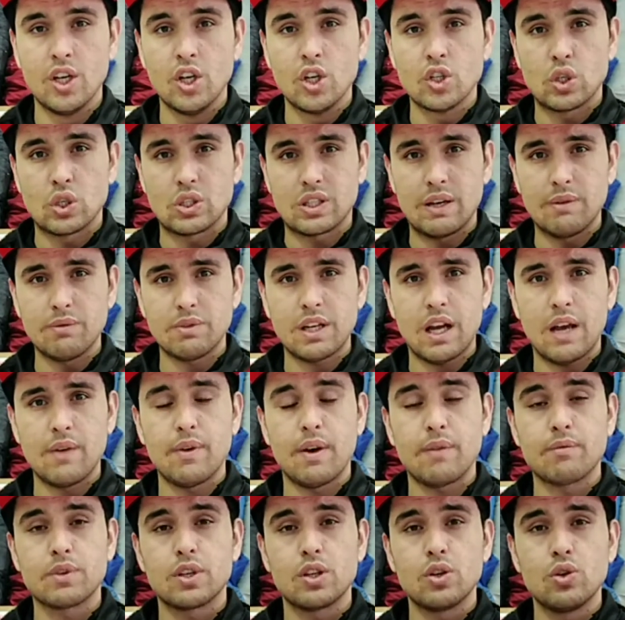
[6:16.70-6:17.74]
So sometimes
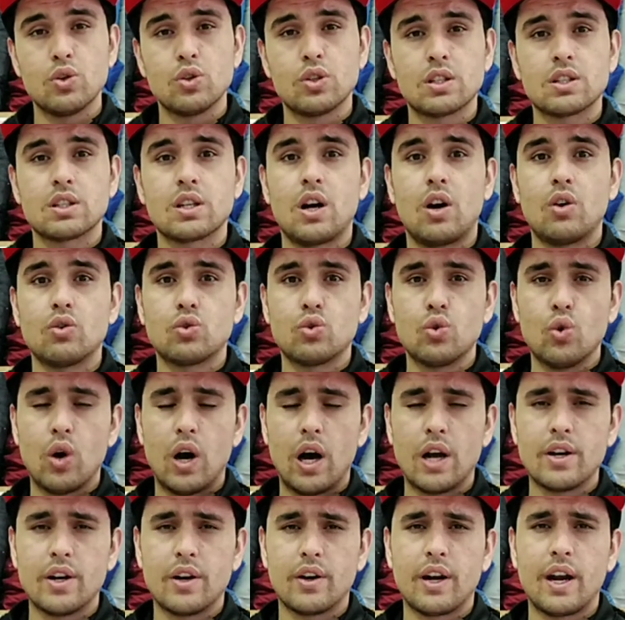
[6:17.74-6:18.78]
I'm give discount to
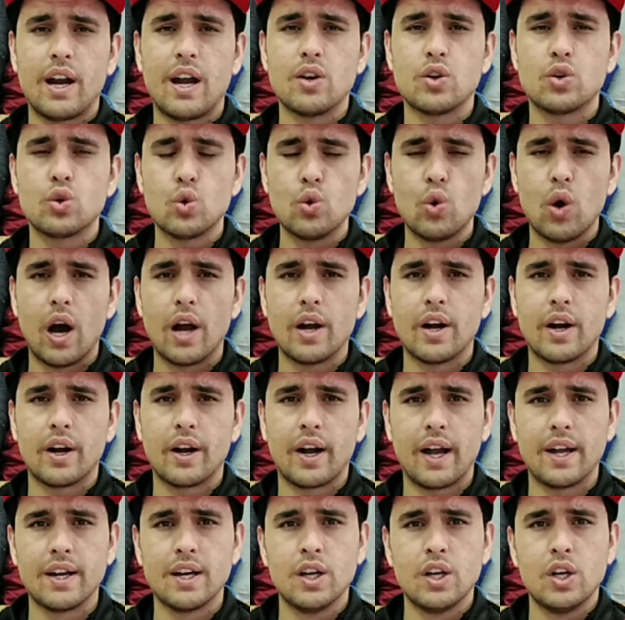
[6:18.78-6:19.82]
100 and 200
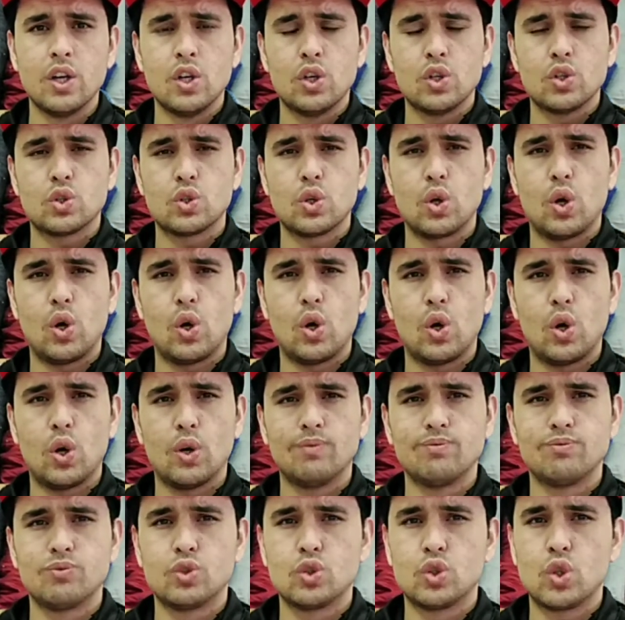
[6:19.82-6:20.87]
and so
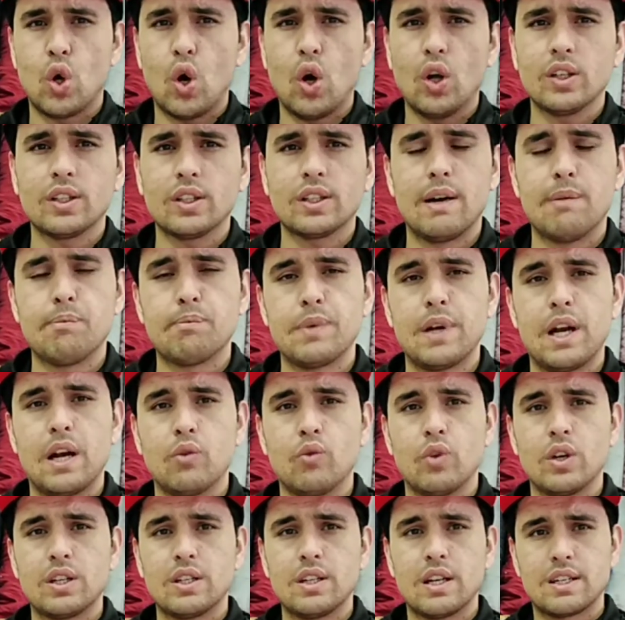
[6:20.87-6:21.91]
don't complain
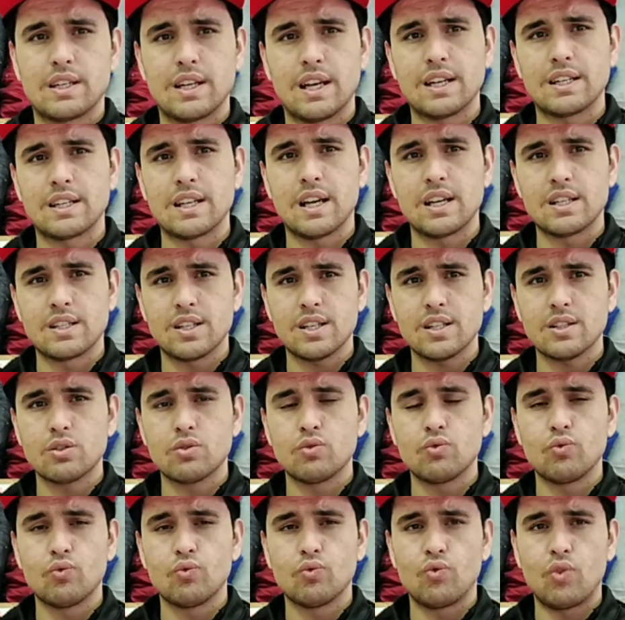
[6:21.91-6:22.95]
with the data,
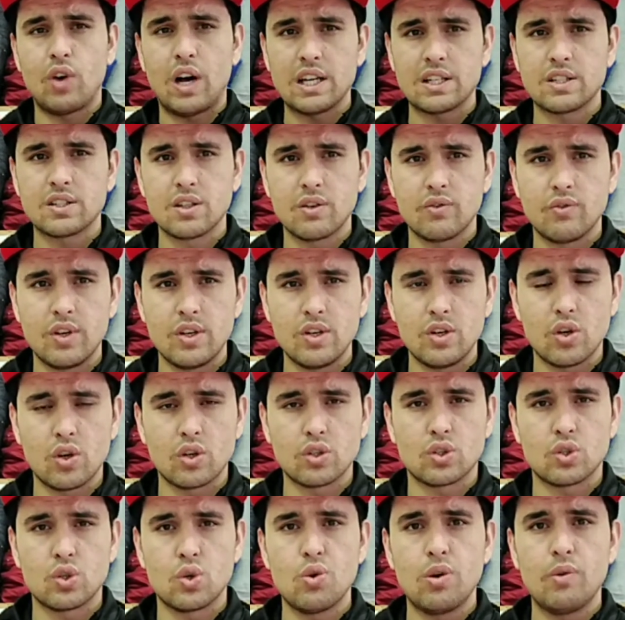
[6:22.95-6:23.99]
just watch the
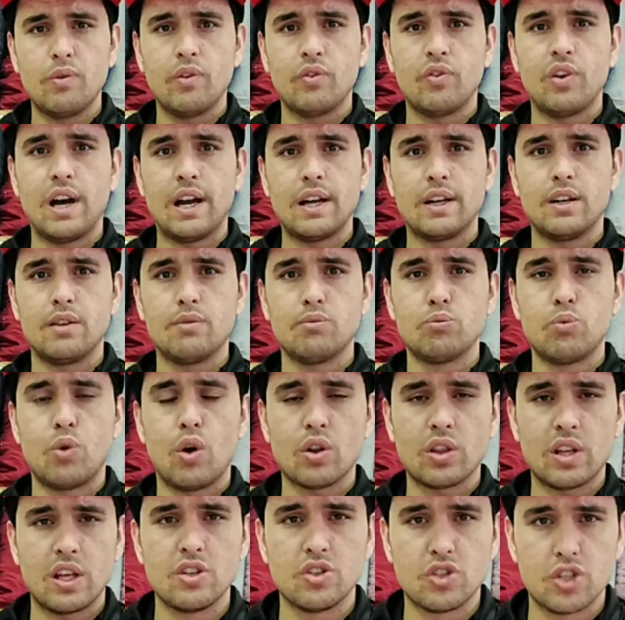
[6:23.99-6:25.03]
videos, you'll find it more
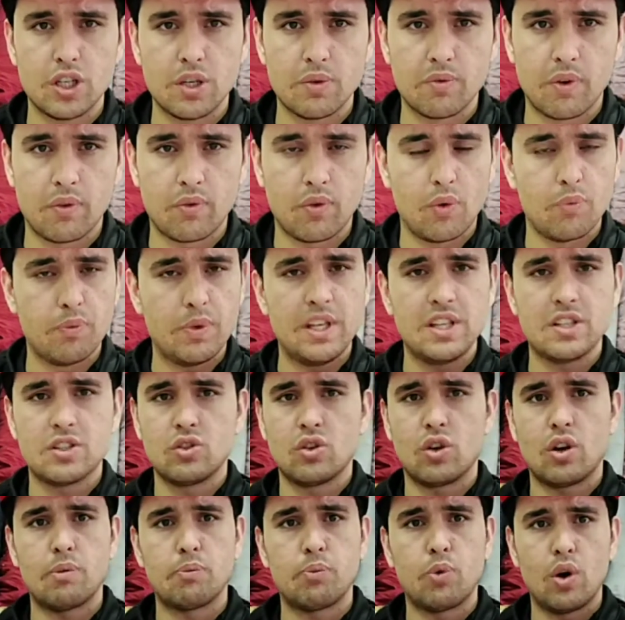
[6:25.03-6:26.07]
than cheaper. For me it's
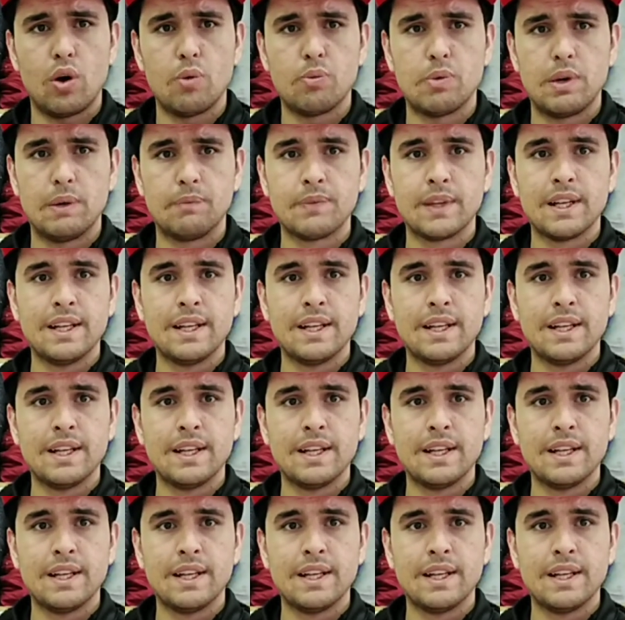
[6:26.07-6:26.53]
no problem.